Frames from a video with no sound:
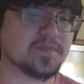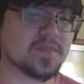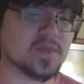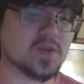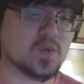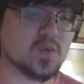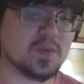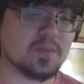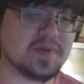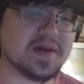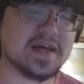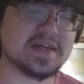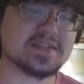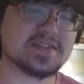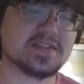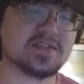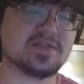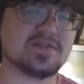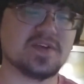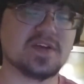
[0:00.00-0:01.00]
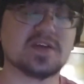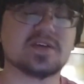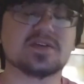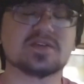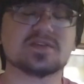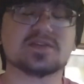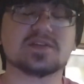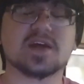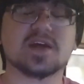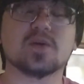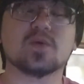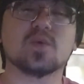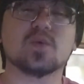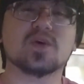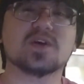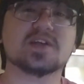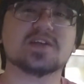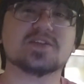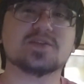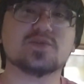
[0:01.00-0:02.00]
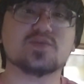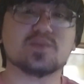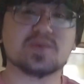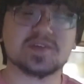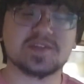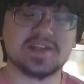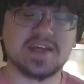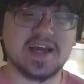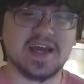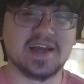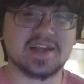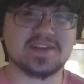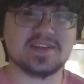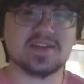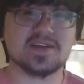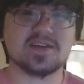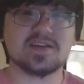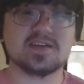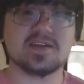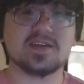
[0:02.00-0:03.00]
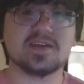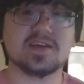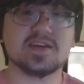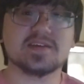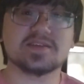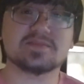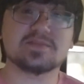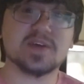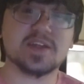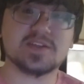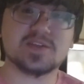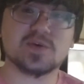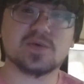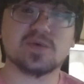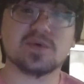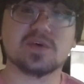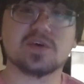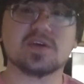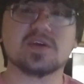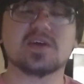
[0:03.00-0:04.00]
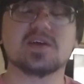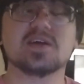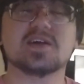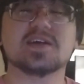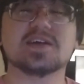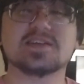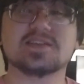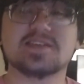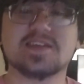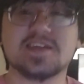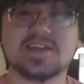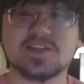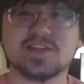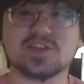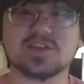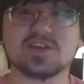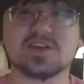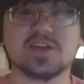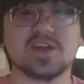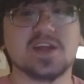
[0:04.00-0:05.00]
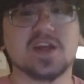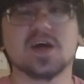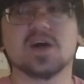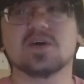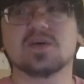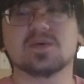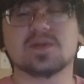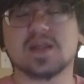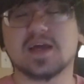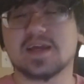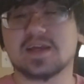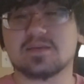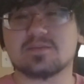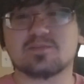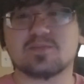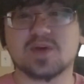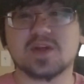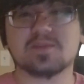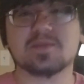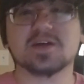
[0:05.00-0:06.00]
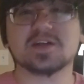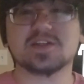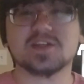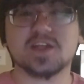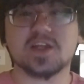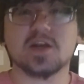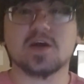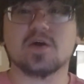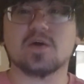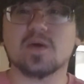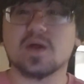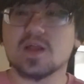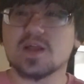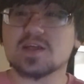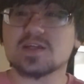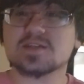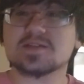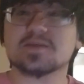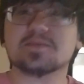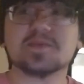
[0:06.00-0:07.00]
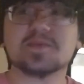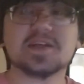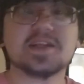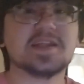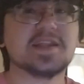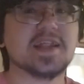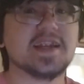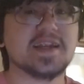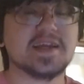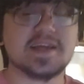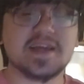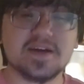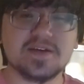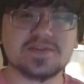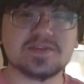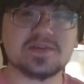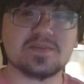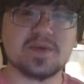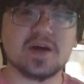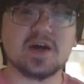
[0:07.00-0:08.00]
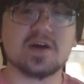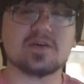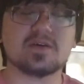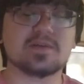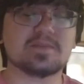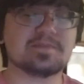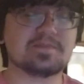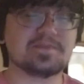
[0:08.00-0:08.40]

went past his fears and wanted to protect his mentor, his teacher, you know, like, pretty much, you know, somebody that he cares about